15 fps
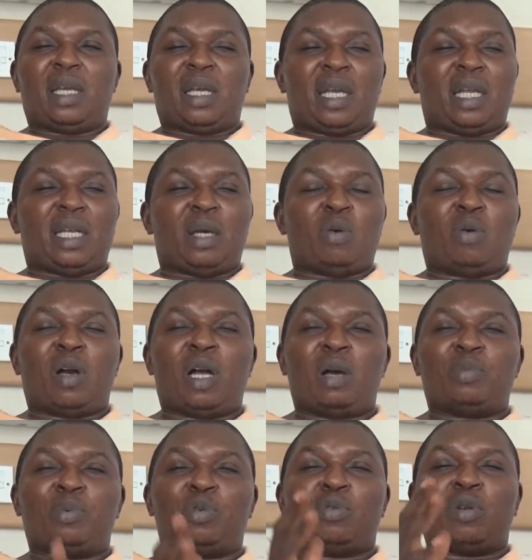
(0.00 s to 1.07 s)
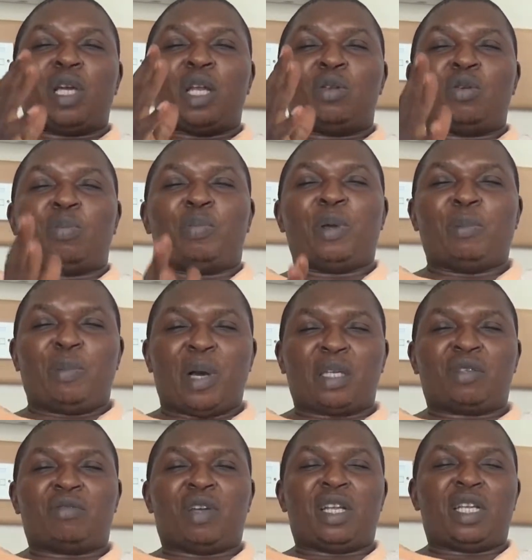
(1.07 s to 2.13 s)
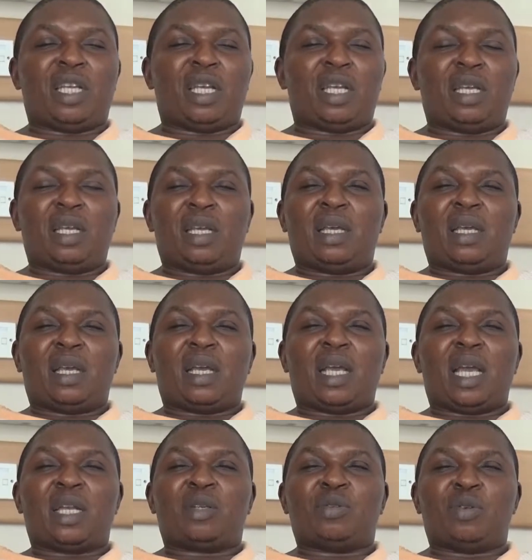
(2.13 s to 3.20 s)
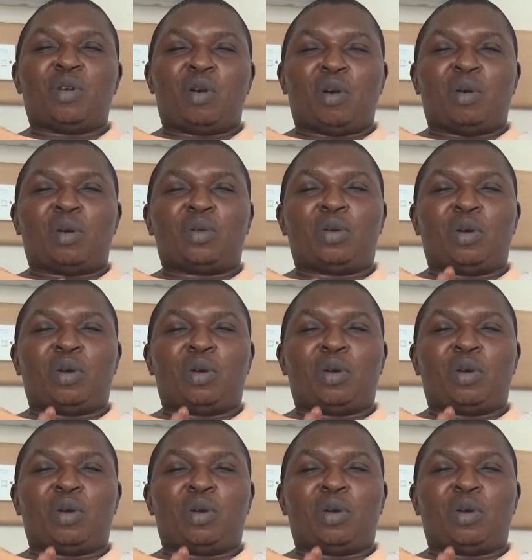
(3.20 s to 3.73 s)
and they will help you to get your papers ready, get your